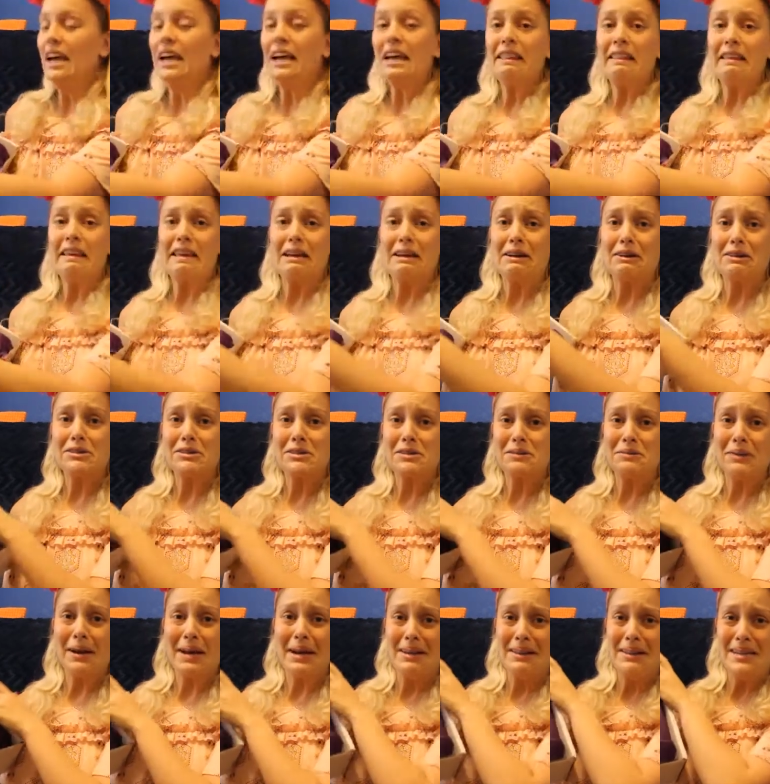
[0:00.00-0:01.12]
And the ears are
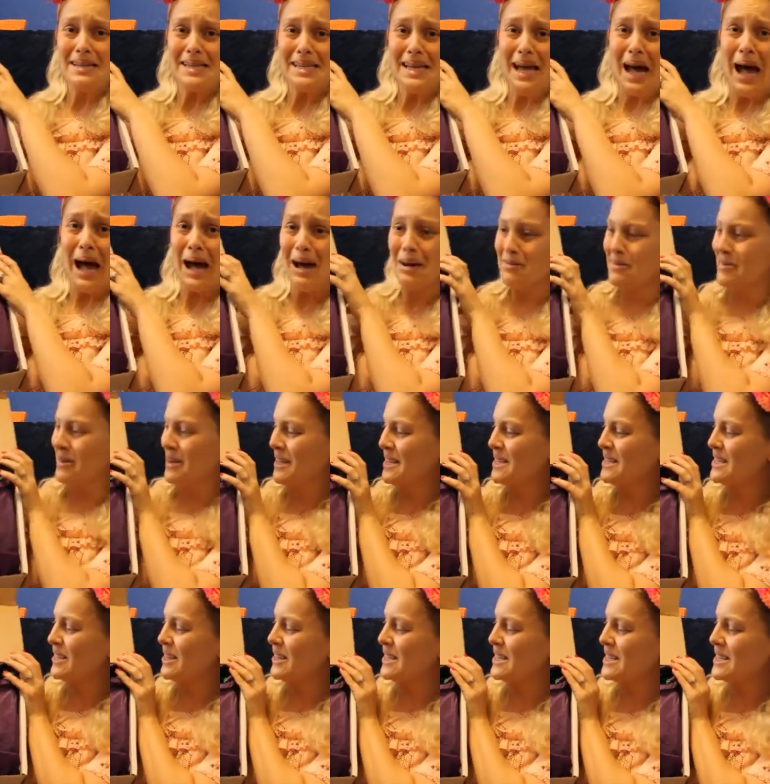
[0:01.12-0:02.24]
right on the top.
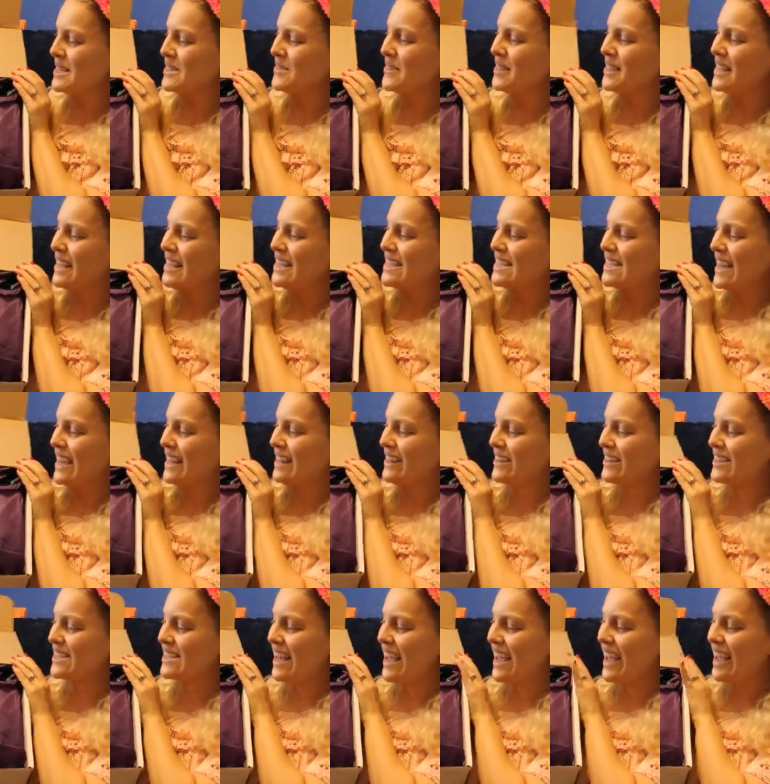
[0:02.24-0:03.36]
So this is what the inside
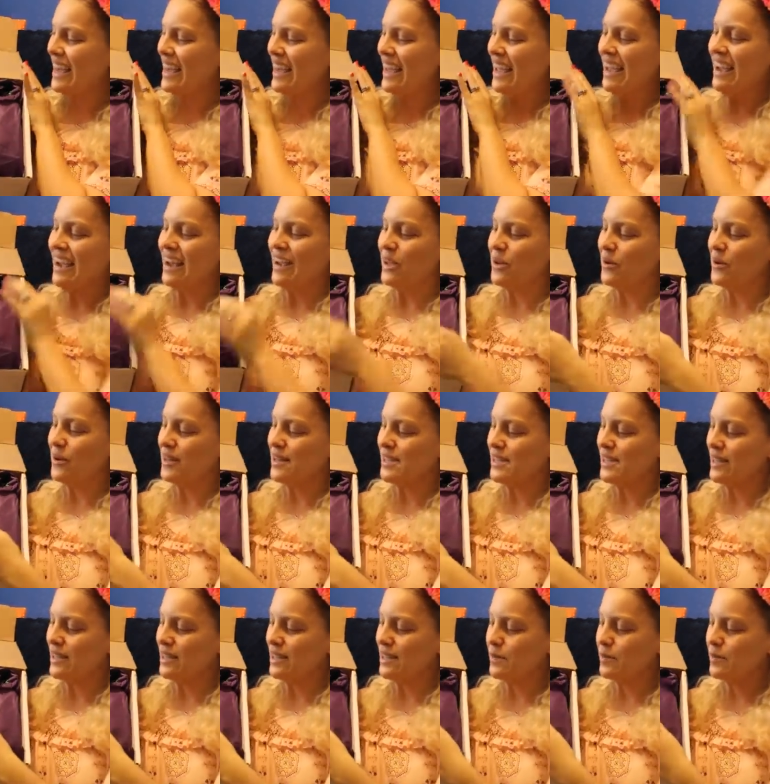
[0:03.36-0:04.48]
looks like. You can
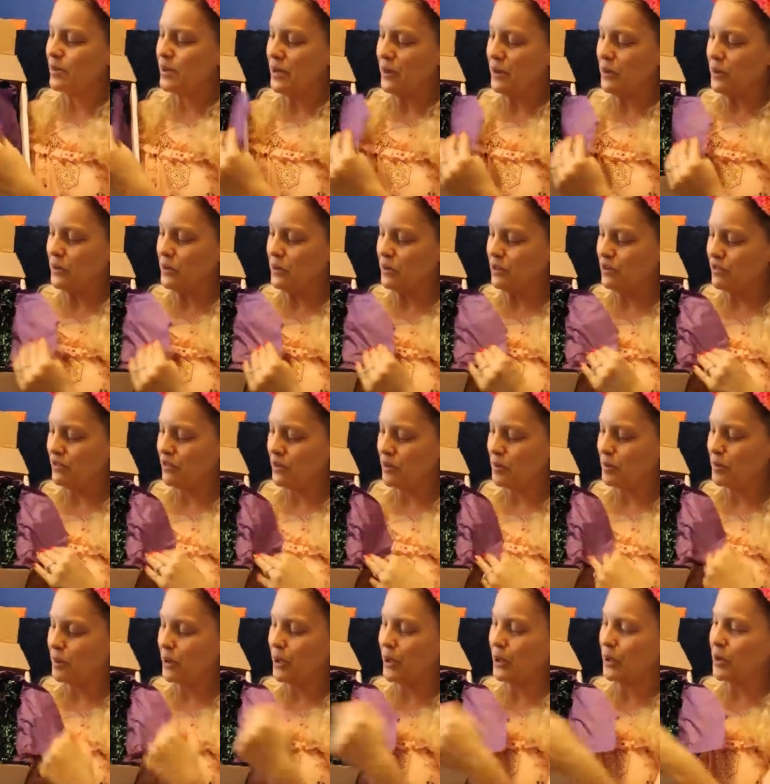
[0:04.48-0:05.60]
see this beautiful
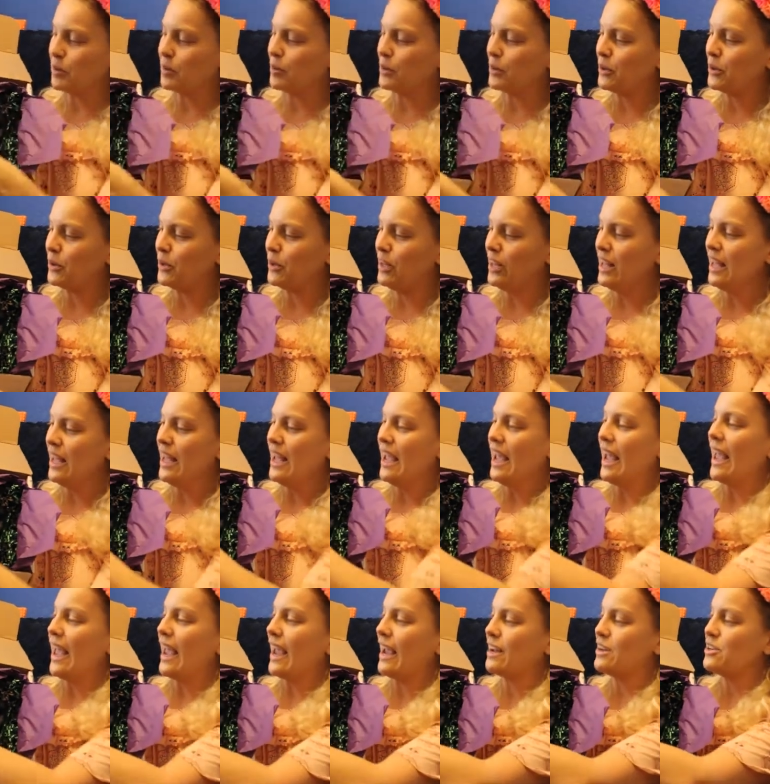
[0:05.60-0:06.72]
purple
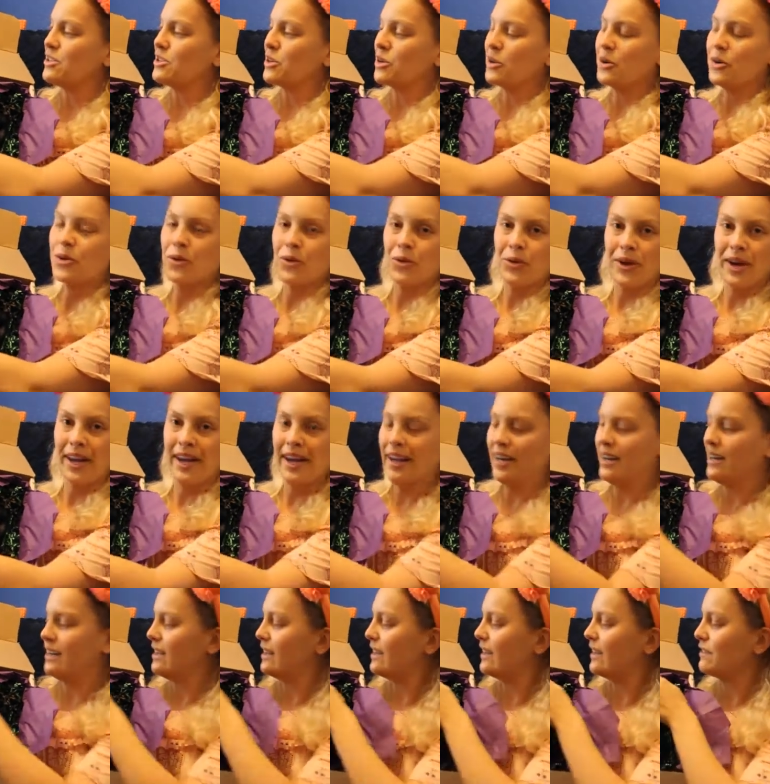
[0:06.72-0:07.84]
and
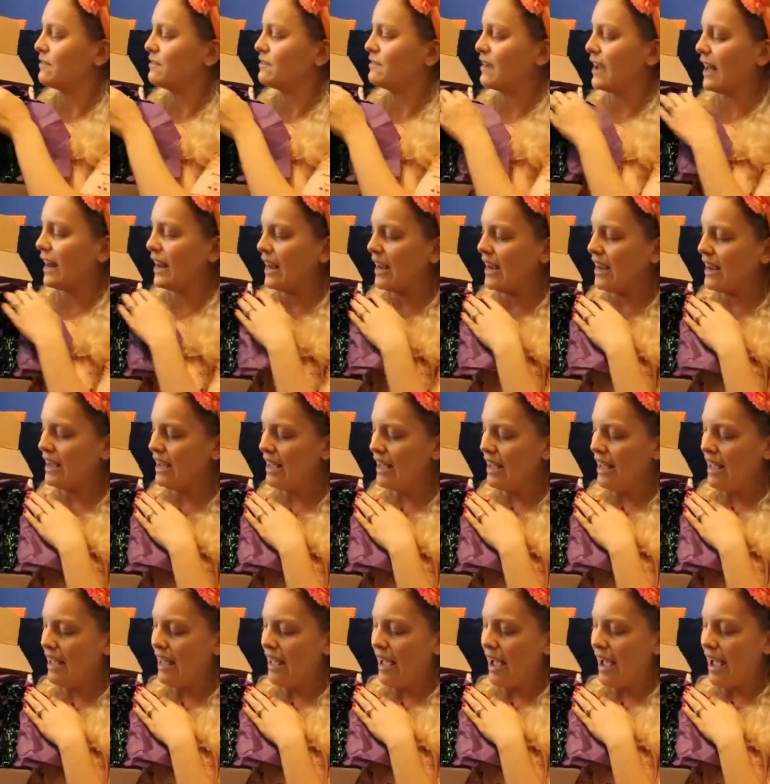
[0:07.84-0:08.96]
green confetti
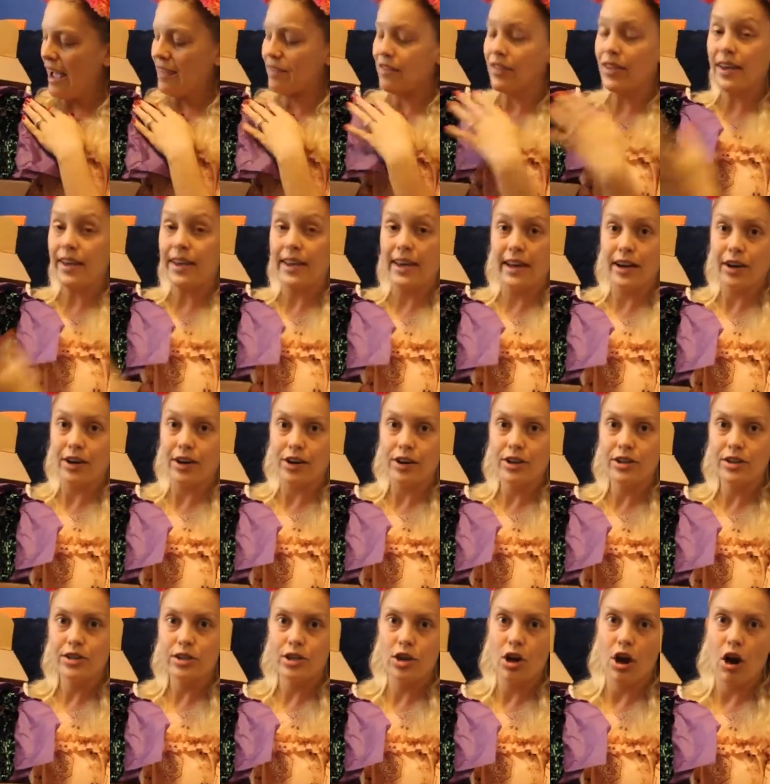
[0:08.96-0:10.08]
and the
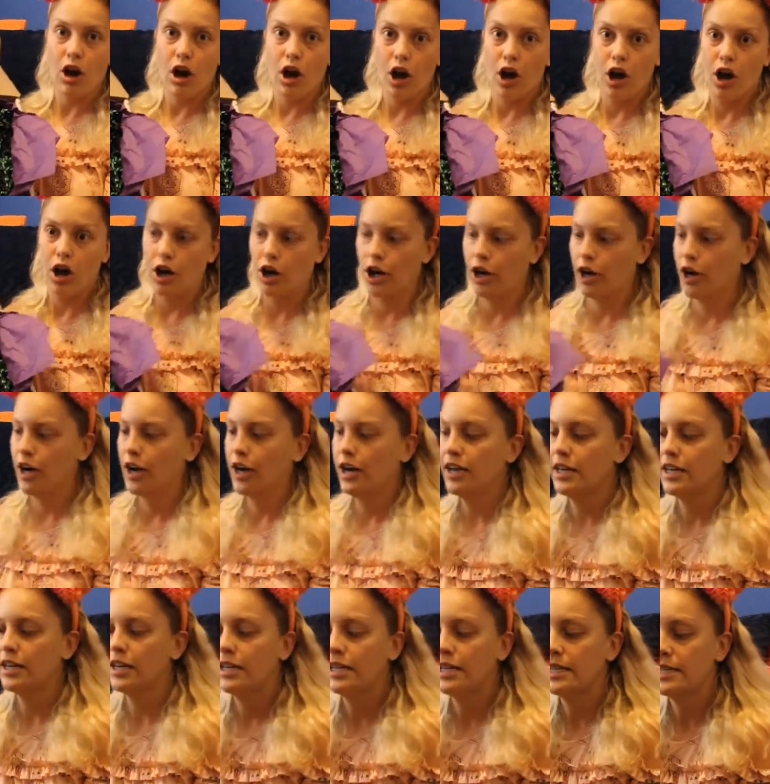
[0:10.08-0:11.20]
ears are
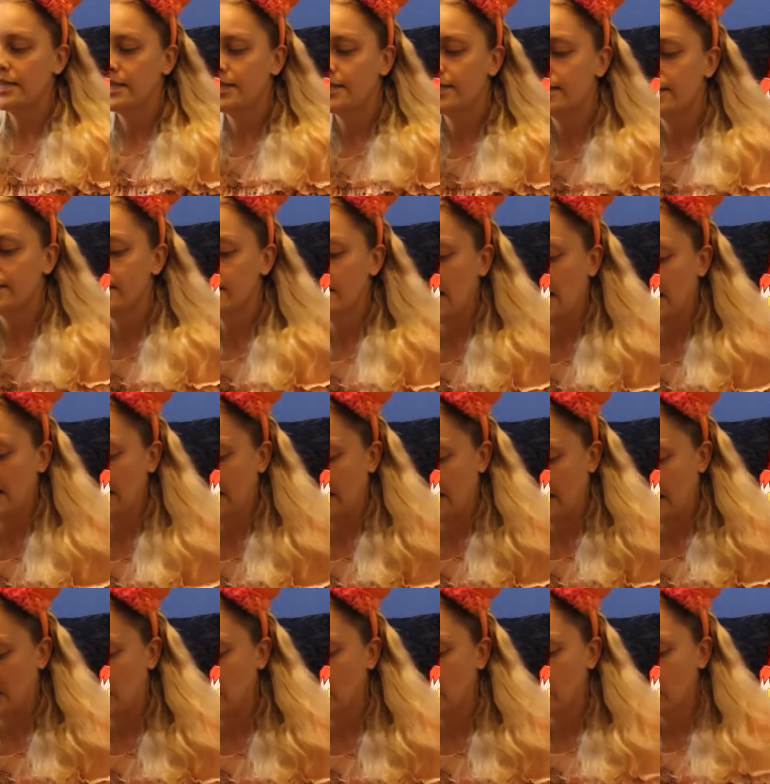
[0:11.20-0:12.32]

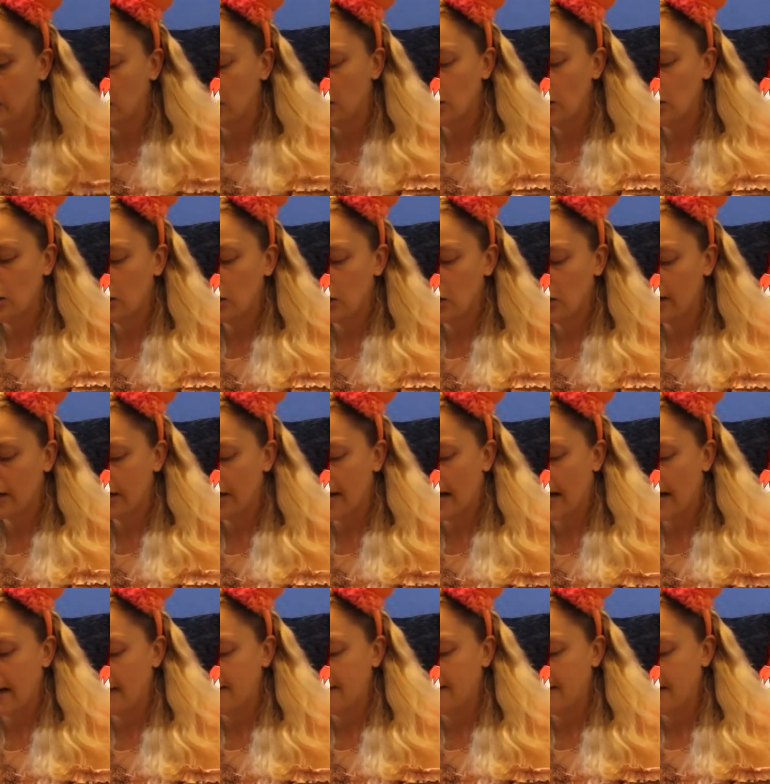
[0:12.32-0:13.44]
stunning. Look
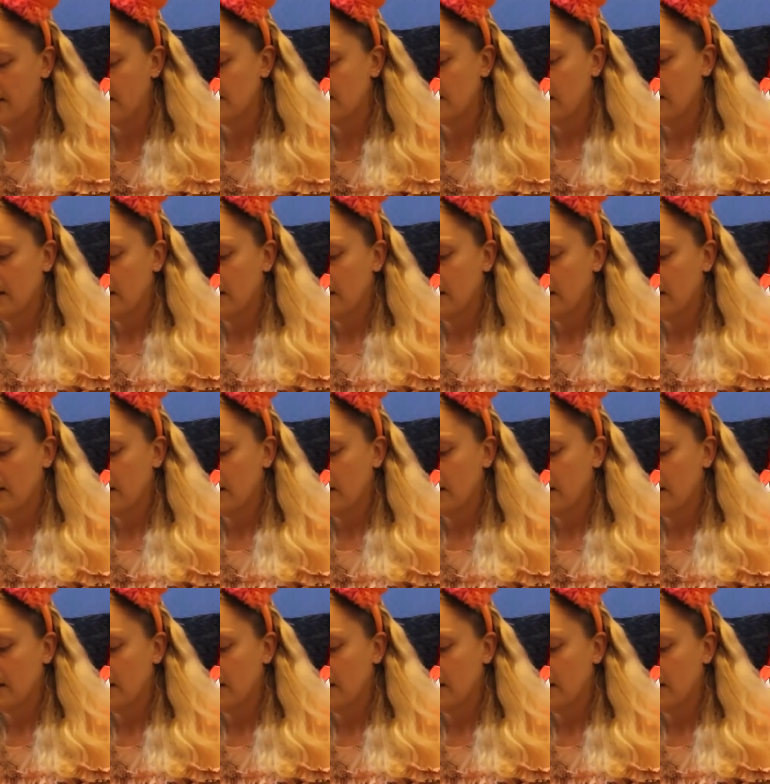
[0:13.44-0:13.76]
at these.